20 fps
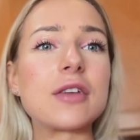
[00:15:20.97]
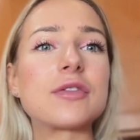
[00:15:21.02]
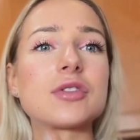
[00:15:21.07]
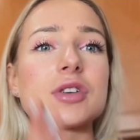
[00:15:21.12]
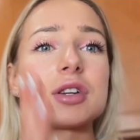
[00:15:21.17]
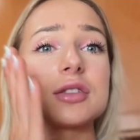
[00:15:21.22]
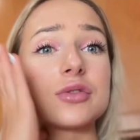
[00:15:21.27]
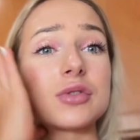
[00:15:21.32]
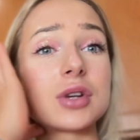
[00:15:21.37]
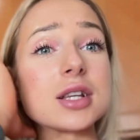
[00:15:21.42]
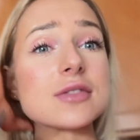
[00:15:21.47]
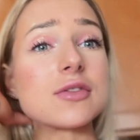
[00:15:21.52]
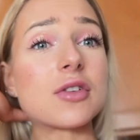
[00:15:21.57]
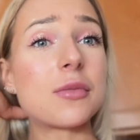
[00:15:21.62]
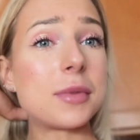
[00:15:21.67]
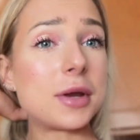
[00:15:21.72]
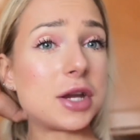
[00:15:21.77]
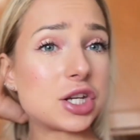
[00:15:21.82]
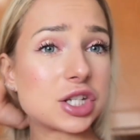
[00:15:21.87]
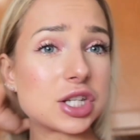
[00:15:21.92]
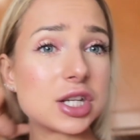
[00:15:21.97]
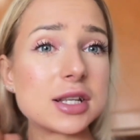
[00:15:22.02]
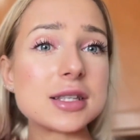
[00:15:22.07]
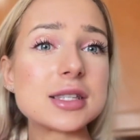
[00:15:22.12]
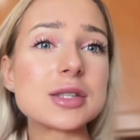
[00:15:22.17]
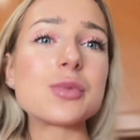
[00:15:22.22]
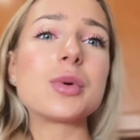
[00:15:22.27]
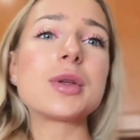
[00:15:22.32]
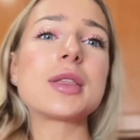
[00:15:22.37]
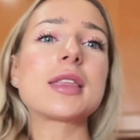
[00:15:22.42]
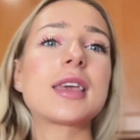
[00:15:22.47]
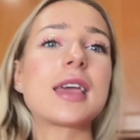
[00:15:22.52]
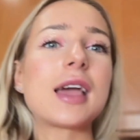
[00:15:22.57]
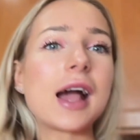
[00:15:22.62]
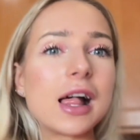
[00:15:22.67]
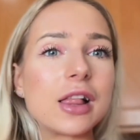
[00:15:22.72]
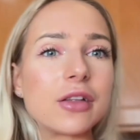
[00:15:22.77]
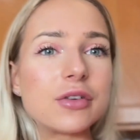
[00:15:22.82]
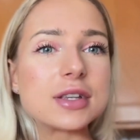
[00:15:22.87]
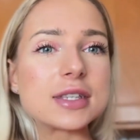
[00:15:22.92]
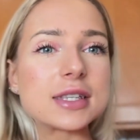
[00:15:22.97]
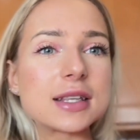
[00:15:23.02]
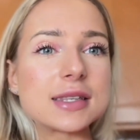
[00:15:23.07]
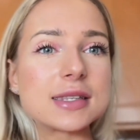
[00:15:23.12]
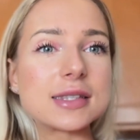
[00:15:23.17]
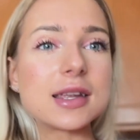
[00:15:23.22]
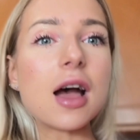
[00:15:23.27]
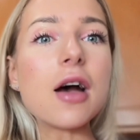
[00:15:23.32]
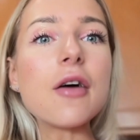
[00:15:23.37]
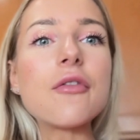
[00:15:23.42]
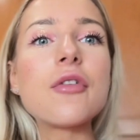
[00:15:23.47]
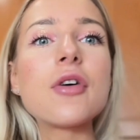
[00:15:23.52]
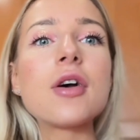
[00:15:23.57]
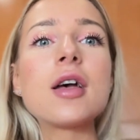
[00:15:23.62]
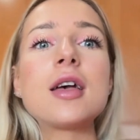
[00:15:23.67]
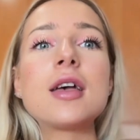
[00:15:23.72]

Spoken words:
of transformations with calories and stuff,